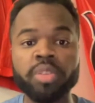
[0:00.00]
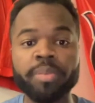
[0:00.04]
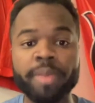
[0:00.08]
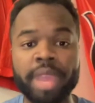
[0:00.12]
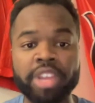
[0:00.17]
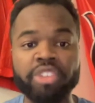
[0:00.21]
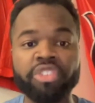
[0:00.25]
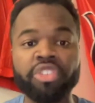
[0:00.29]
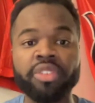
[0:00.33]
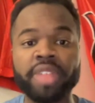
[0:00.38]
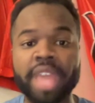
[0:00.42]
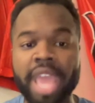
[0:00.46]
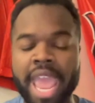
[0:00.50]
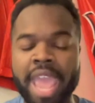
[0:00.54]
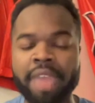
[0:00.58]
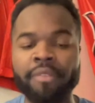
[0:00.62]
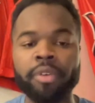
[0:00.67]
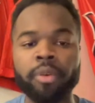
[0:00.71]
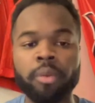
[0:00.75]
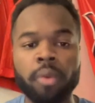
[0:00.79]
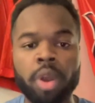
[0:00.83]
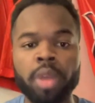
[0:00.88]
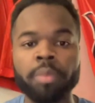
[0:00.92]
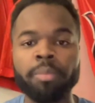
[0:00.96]
to make sure that
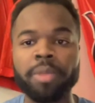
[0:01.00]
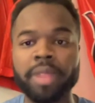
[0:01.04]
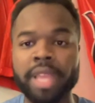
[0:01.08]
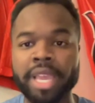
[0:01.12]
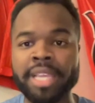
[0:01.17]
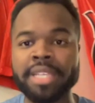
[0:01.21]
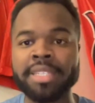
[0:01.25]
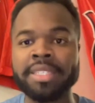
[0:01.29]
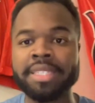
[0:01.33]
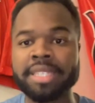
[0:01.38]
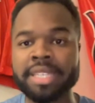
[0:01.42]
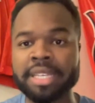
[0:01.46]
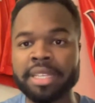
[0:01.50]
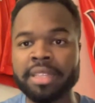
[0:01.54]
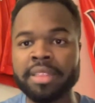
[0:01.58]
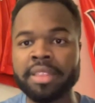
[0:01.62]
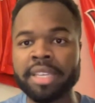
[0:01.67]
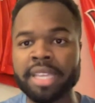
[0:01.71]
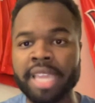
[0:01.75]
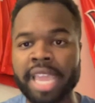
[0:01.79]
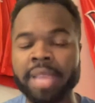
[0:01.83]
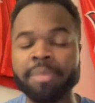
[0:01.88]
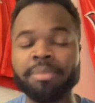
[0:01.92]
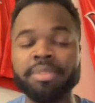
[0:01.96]
everyone plays the, the
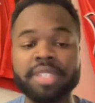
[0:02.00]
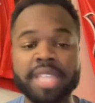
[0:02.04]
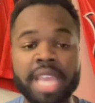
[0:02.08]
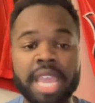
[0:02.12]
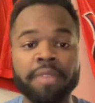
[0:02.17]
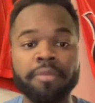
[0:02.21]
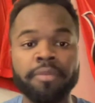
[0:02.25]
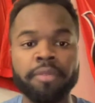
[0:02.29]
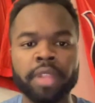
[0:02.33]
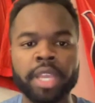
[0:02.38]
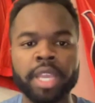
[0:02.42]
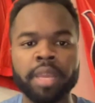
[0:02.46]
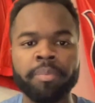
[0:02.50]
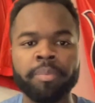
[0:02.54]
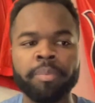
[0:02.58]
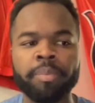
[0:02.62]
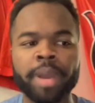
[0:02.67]
game safely.